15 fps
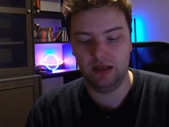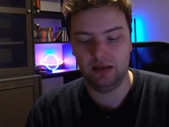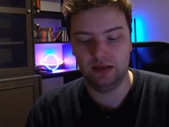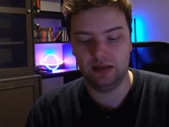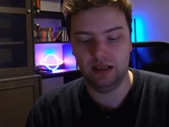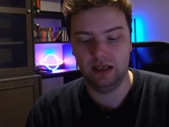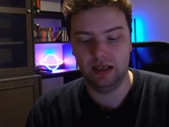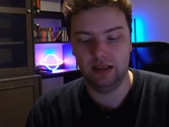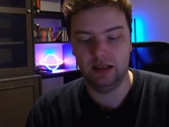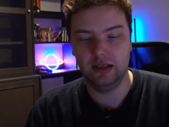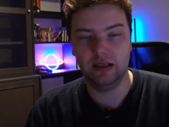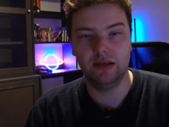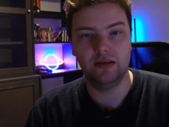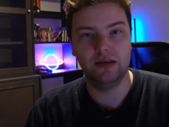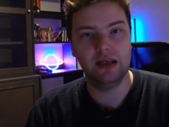else, and
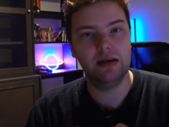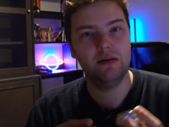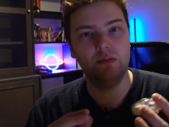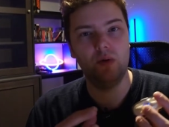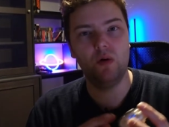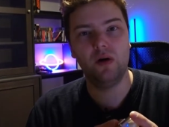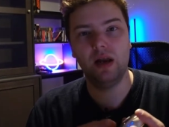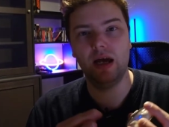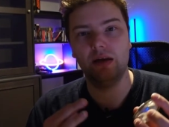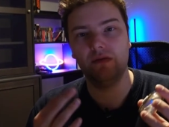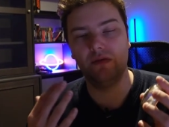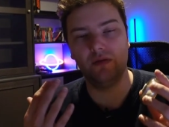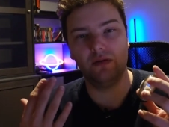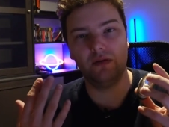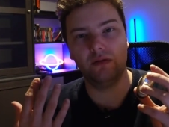uh, they are more like
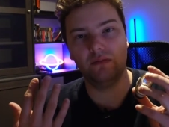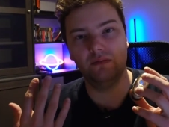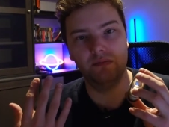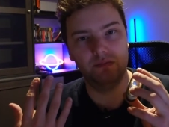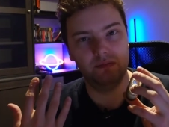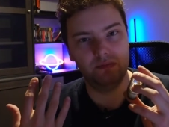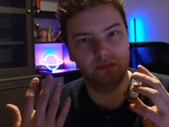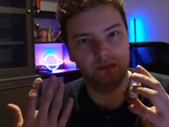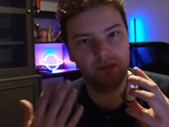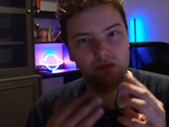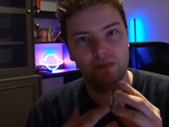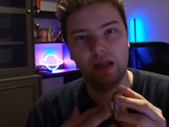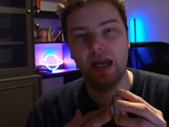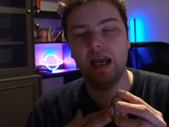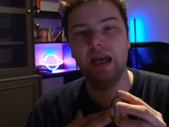for
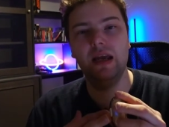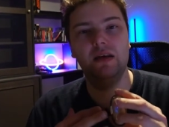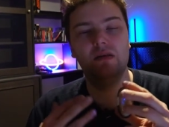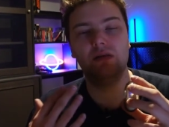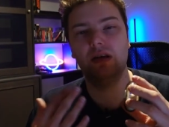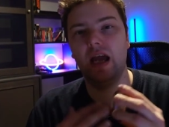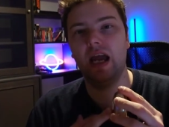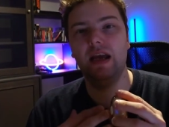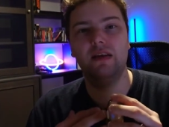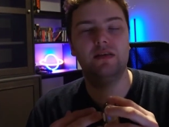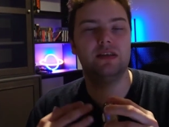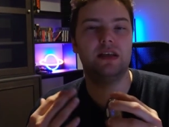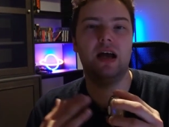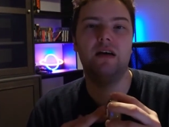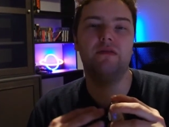day-to-day
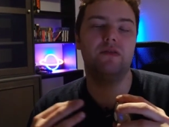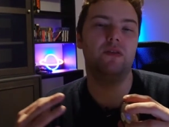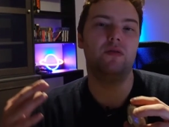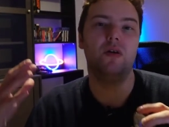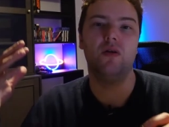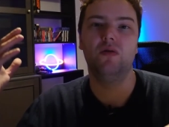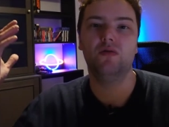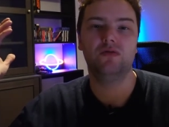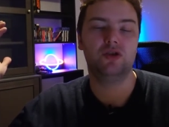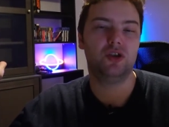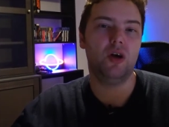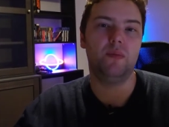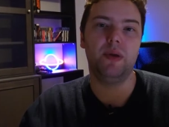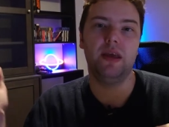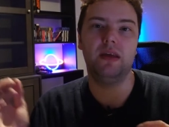stuff. You go
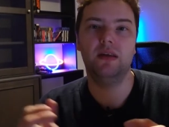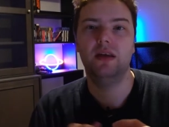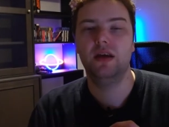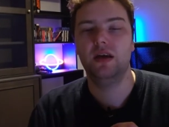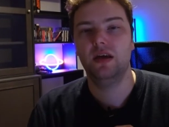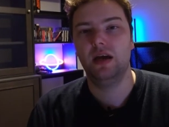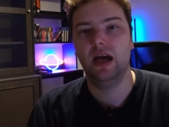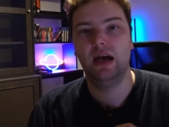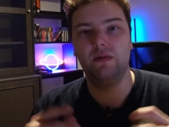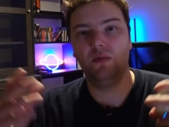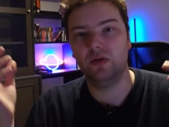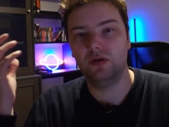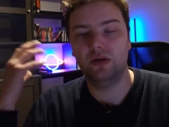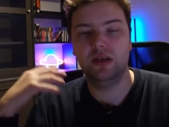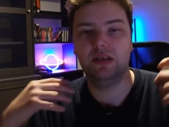shopping and
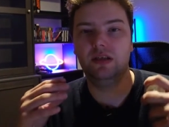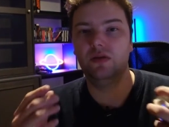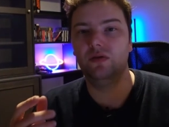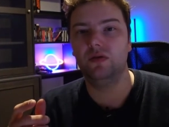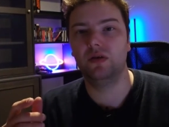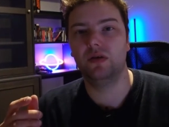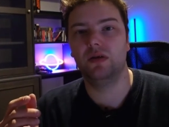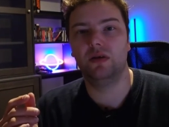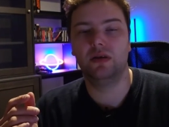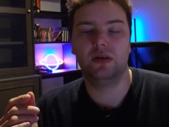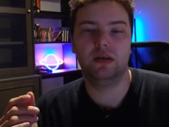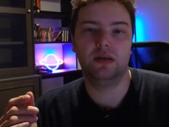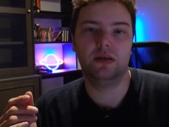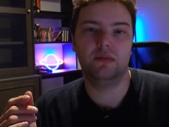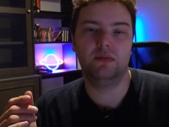want to listen to your
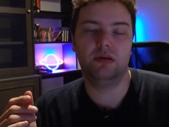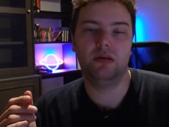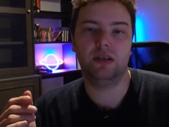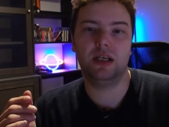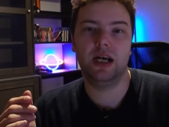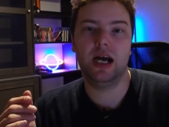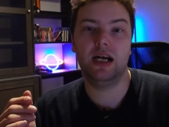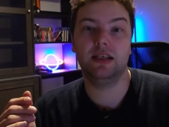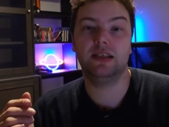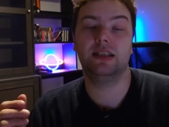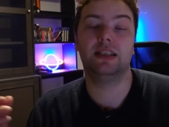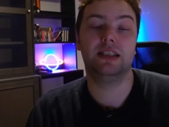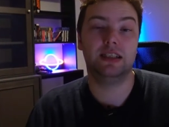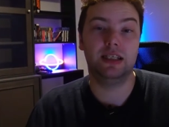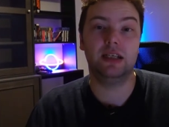uh, podcasts,
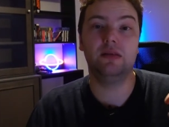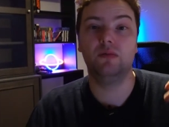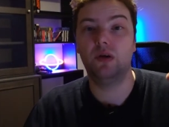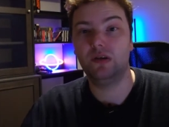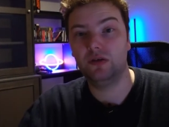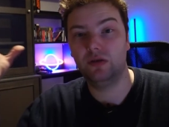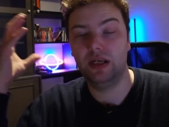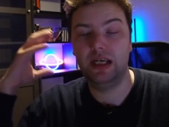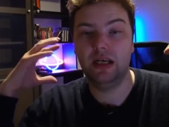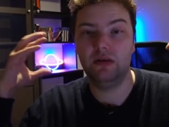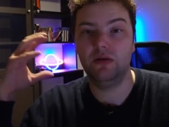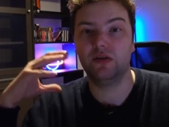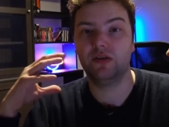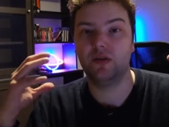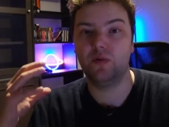still want to hear
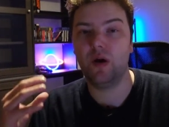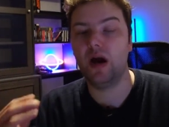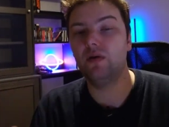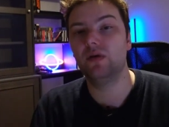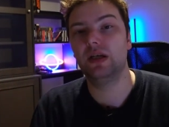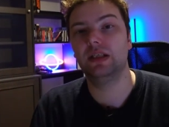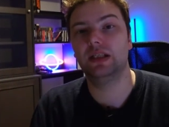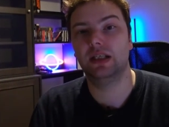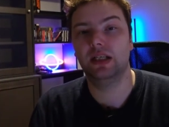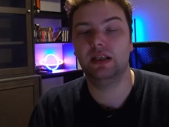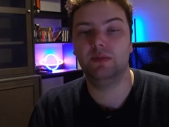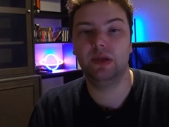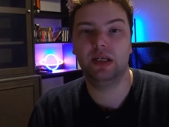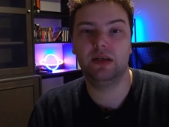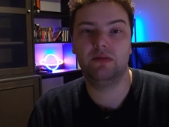your surroundings a little
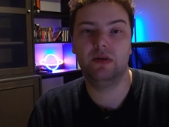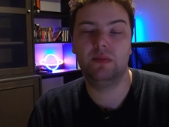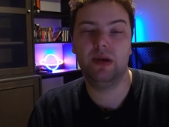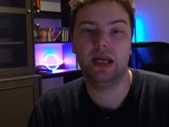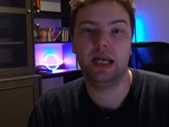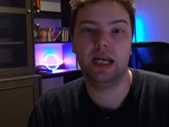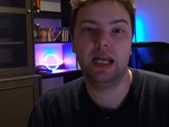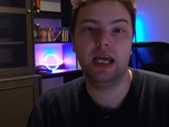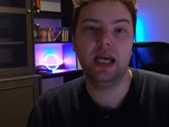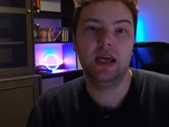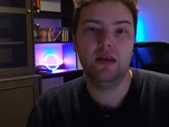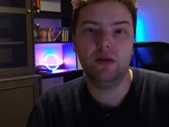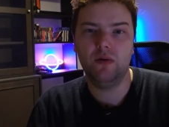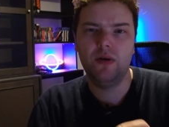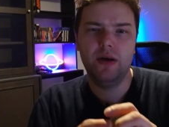bit creeping in.
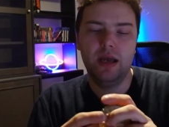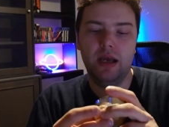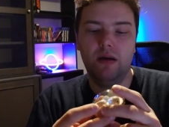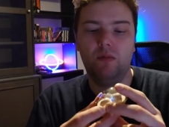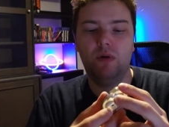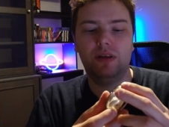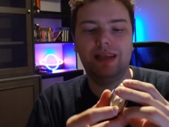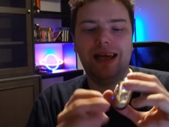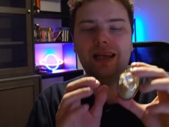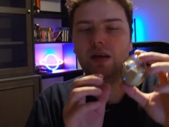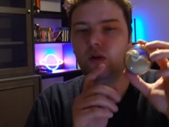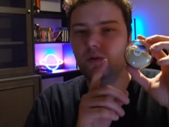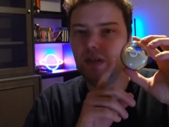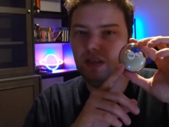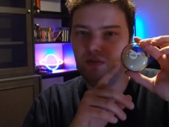So what I
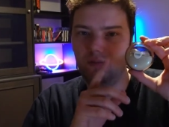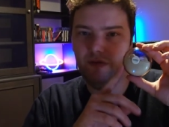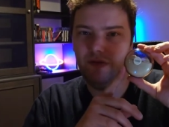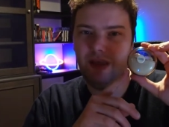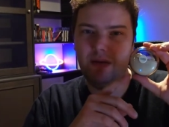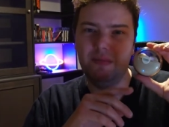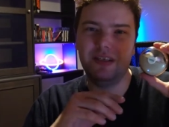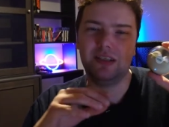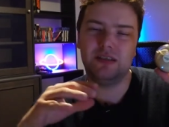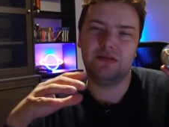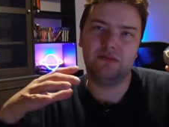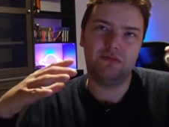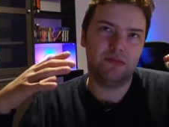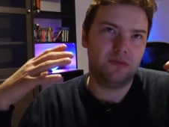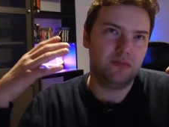noticed with them is